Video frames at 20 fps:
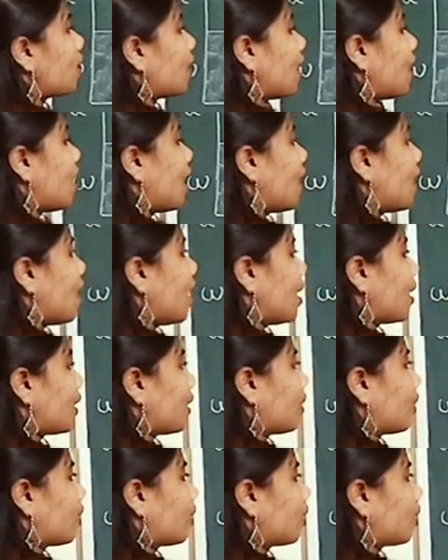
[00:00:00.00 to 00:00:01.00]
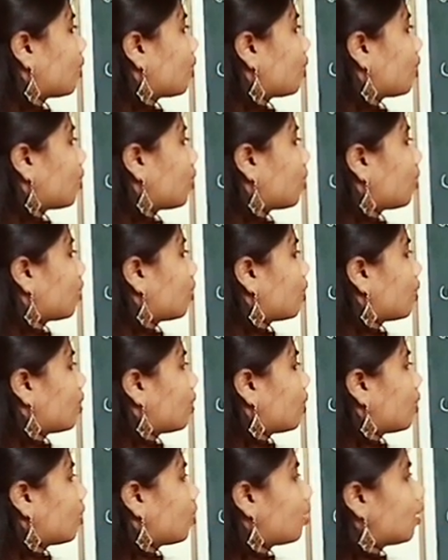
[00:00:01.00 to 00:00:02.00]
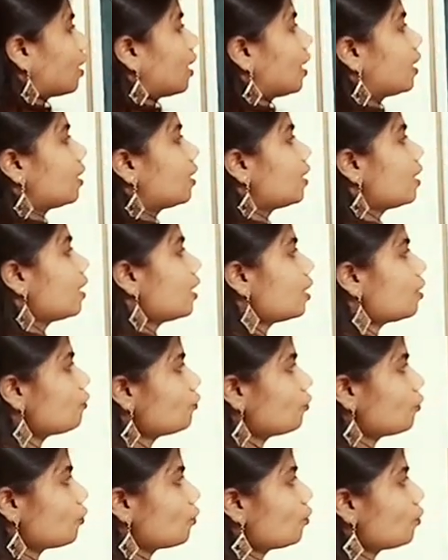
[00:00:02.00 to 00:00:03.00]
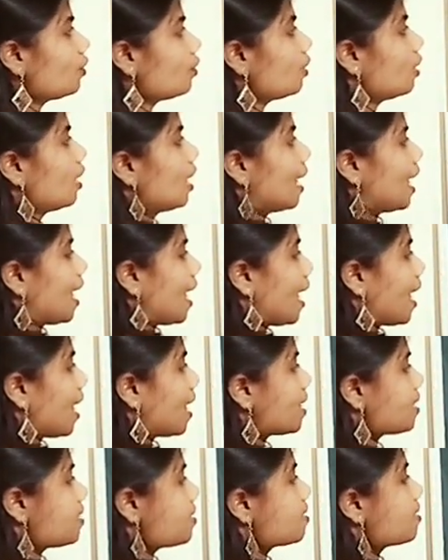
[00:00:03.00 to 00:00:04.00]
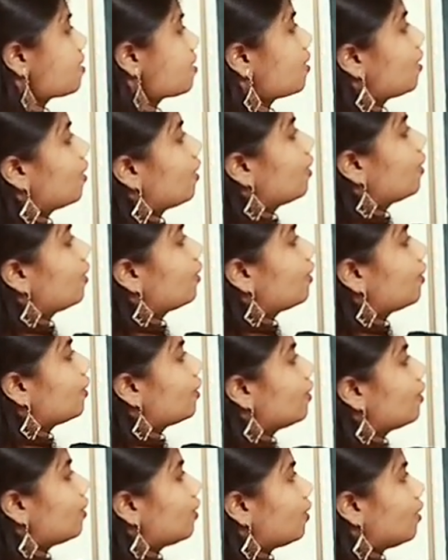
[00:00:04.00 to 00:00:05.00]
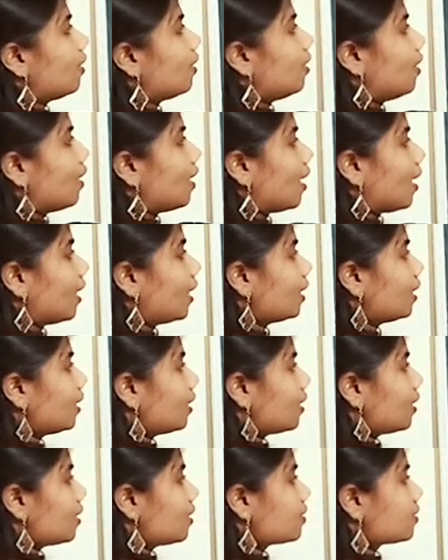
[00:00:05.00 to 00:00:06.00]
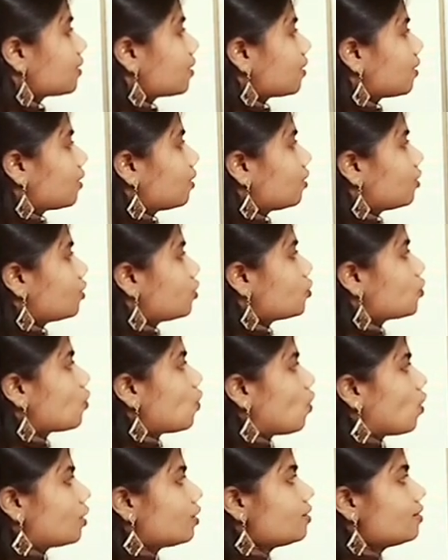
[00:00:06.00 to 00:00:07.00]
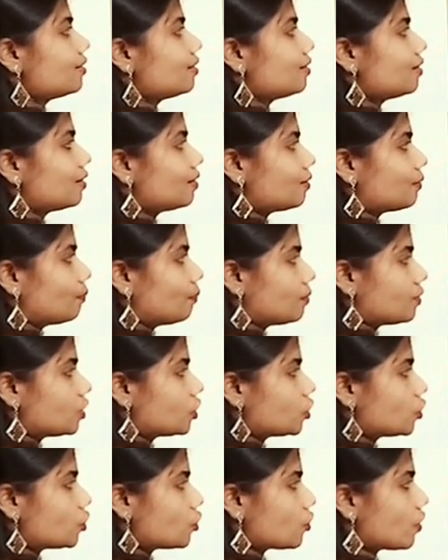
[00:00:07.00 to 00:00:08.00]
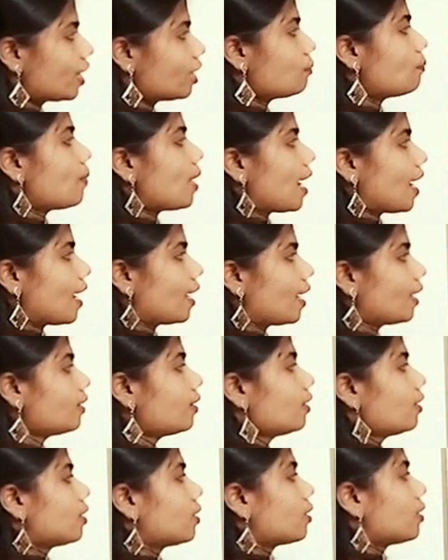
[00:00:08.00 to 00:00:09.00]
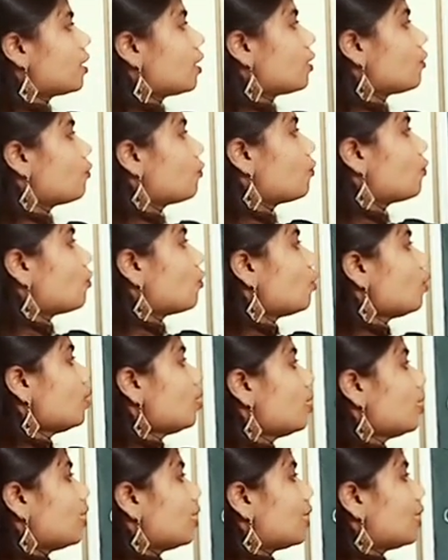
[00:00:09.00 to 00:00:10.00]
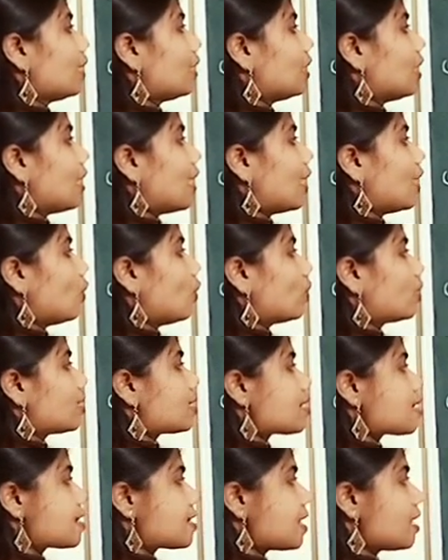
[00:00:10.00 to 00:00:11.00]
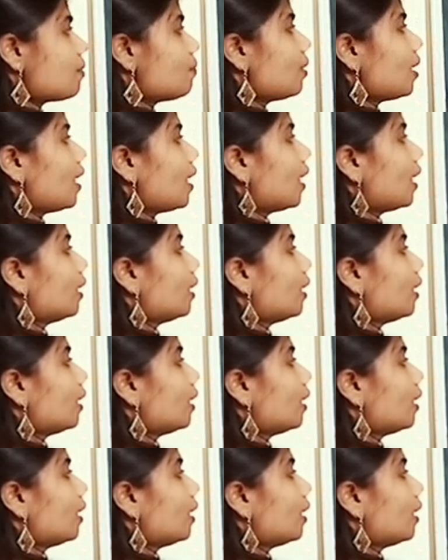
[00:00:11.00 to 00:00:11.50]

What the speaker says: I, and therefore as the line is drawn straight back, therefore it lie on the same line.